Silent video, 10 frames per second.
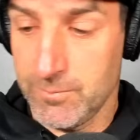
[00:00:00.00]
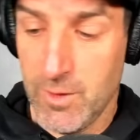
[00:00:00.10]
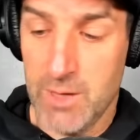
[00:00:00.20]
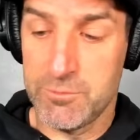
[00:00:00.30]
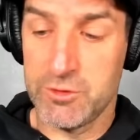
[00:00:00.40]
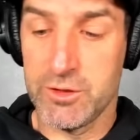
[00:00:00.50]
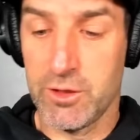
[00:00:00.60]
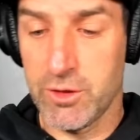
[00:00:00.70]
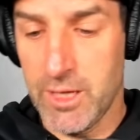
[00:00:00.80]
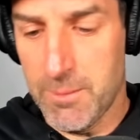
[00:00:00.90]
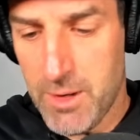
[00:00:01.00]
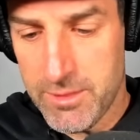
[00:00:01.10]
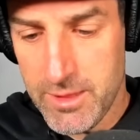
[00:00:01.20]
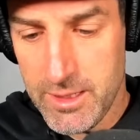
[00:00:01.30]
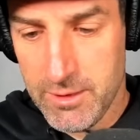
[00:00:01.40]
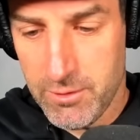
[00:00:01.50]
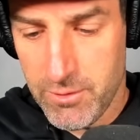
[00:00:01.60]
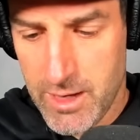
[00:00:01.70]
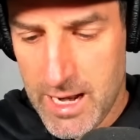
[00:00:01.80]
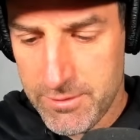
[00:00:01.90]
I'm just going to look it up. I think
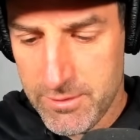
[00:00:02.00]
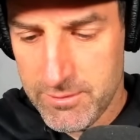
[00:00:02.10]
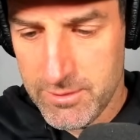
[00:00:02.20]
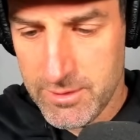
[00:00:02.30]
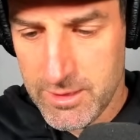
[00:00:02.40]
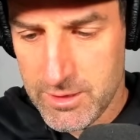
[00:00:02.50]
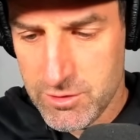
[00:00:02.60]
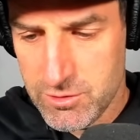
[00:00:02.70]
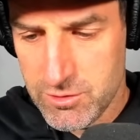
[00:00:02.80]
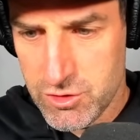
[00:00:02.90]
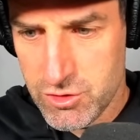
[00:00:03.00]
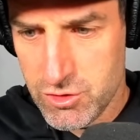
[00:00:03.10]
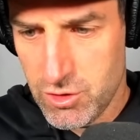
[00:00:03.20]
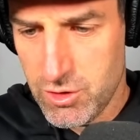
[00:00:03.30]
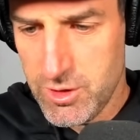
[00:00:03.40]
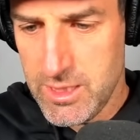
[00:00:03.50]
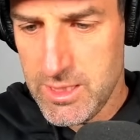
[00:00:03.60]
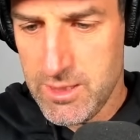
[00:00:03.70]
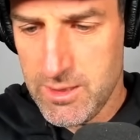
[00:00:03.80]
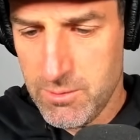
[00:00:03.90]
Atherton and
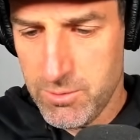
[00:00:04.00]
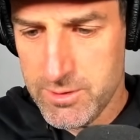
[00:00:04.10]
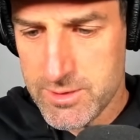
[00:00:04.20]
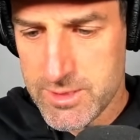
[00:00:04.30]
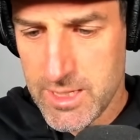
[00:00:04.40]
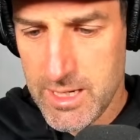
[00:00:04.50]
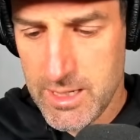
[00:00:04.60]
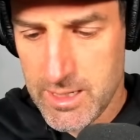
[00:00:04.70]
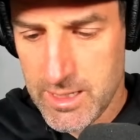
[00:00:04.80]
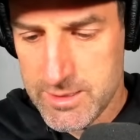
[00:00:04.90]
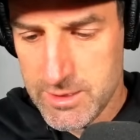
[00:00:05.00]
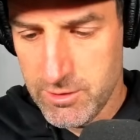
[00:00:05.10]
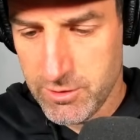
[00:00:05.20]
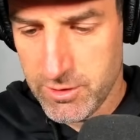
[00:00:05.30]
Jonier, I want to say. I did look